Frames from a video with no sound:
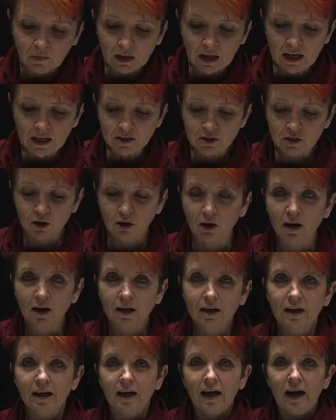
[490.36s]
And so
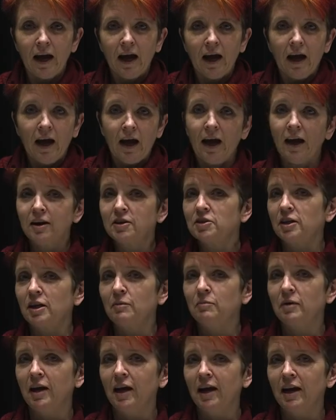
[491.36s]
actually, I'm
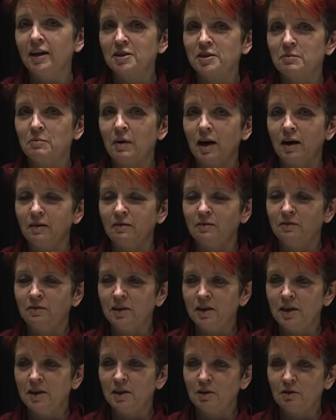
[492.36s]
going to ask my
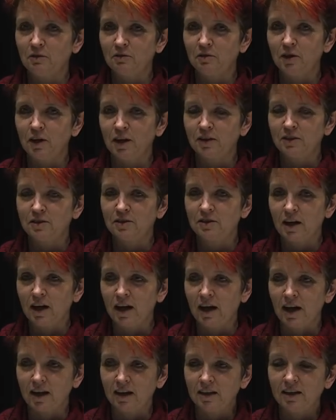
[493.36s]
video friend,
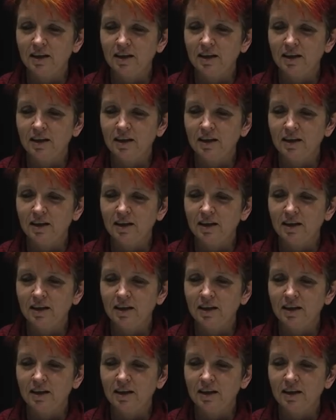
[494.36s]
Zach.